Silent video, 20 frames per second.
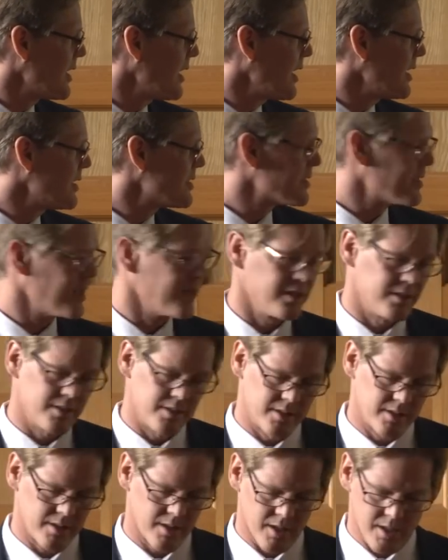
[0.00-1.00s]
Eight
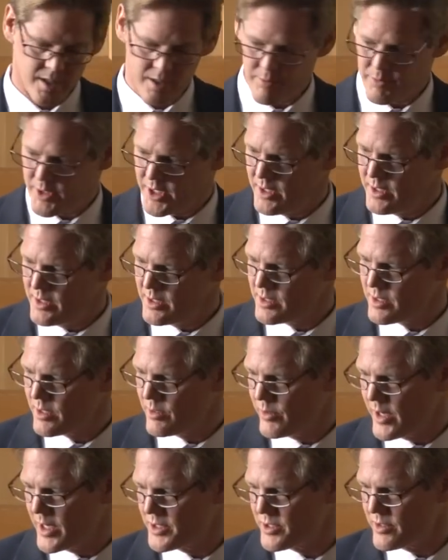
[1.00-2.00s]
states um, eased
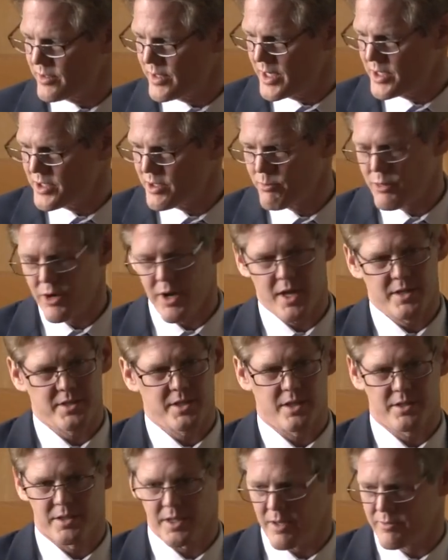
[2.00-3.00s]
the restoration
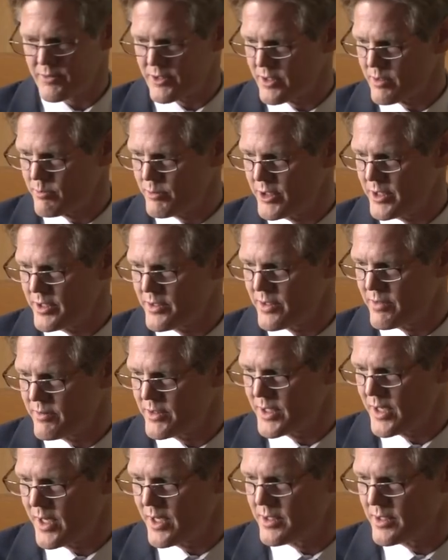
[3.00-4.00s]
process after completion of
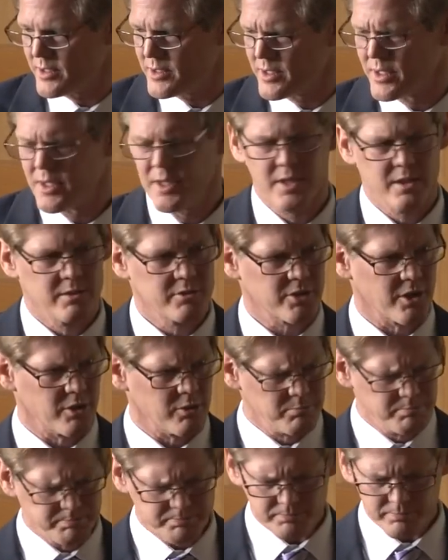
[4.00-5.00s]
sentence.
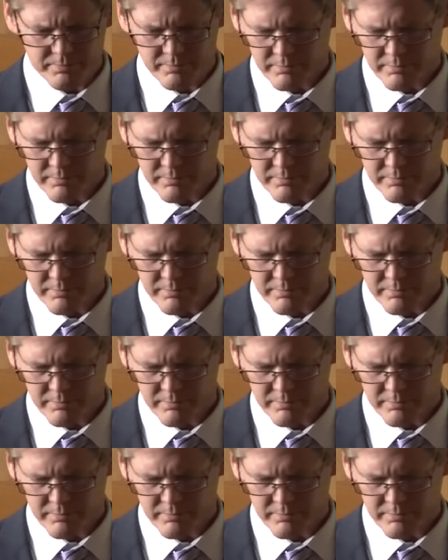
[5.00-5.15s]
So,